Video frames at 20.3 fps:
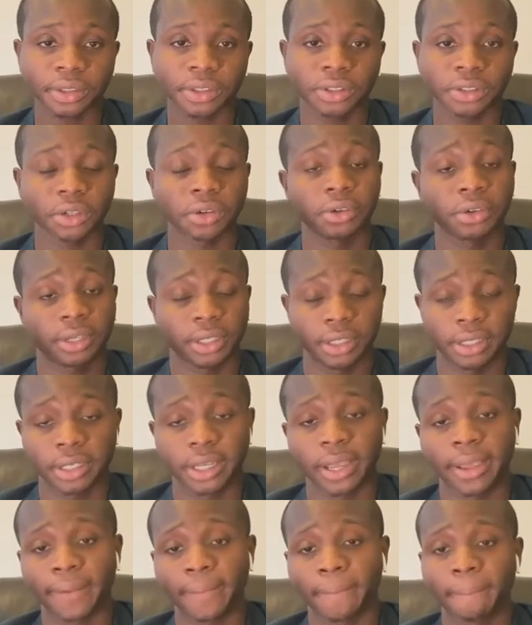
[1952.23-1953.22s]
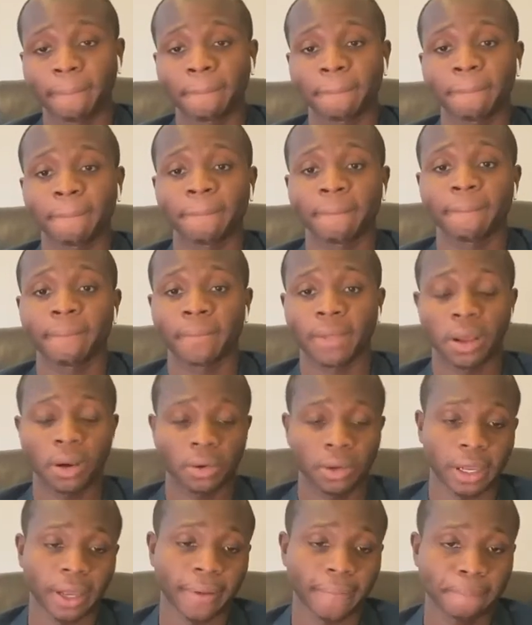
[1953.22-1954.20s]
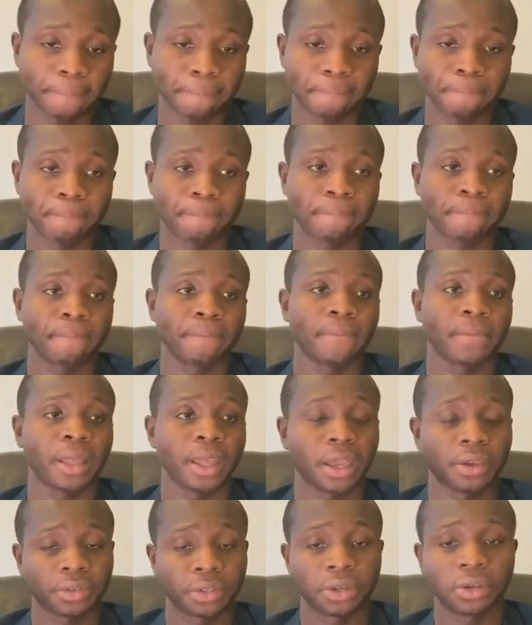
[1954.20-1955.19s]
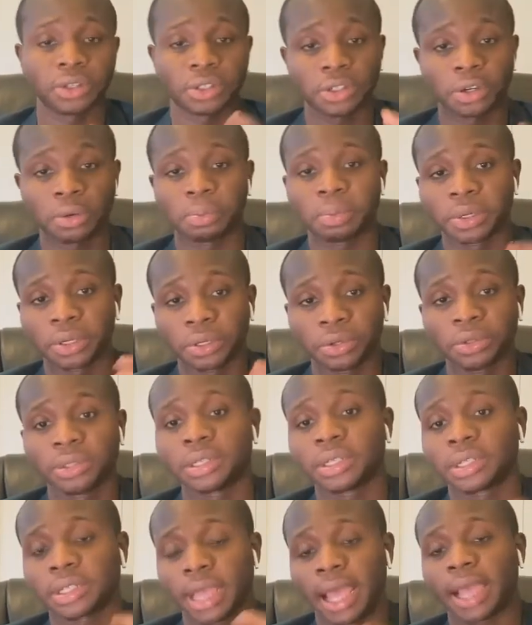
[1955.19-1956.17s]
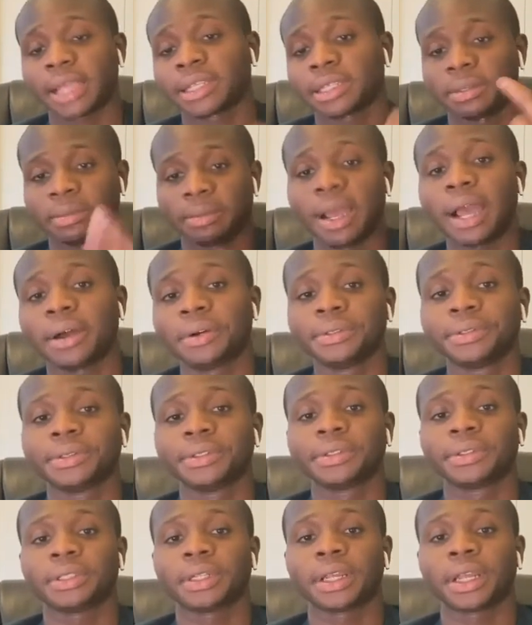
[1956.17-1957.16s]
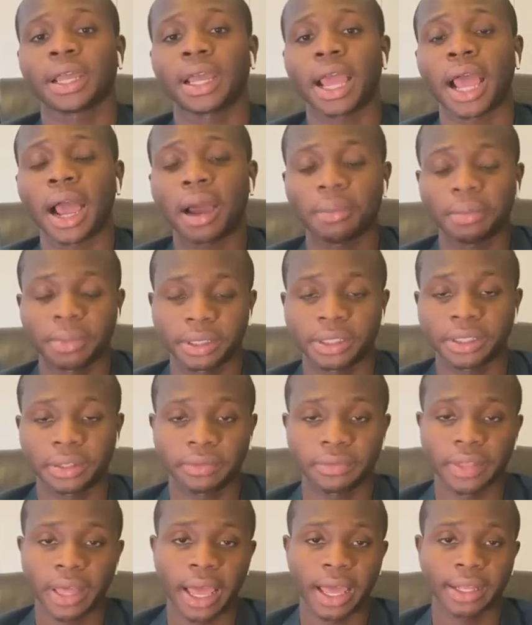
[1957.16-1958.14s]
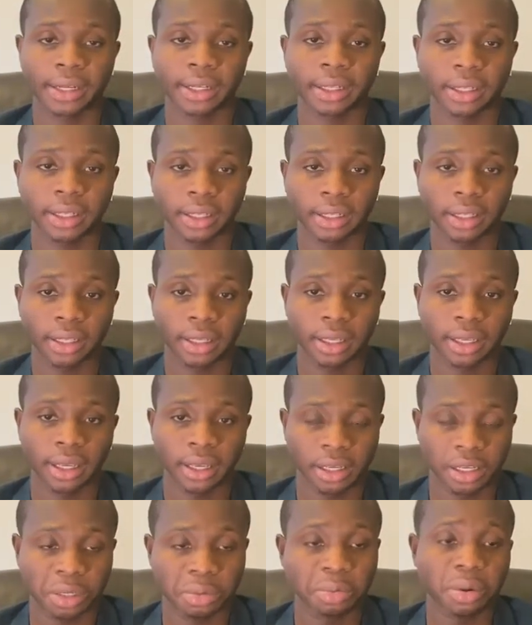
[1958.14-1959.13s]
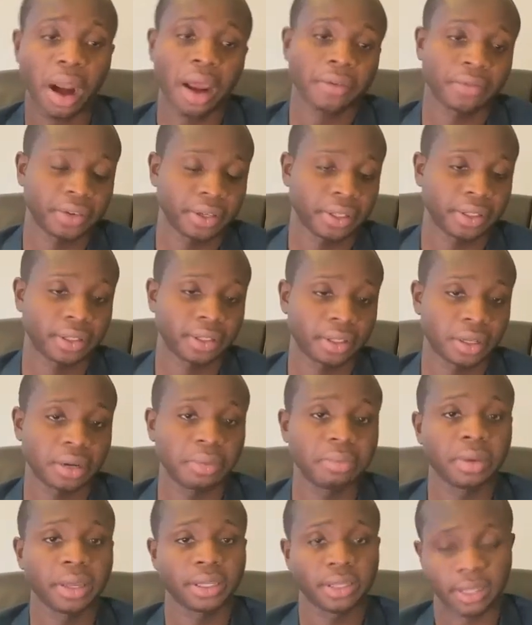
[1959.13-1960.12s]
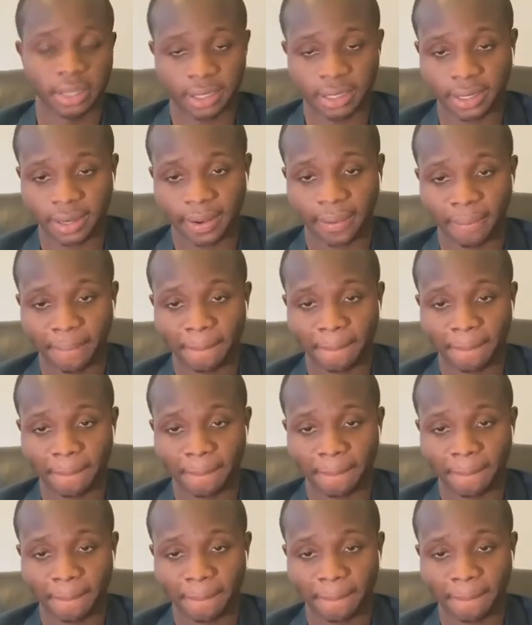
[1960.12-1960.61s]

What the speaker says: So you can say, okay, if so-and-so produces X amount, how much of that is profit to the business?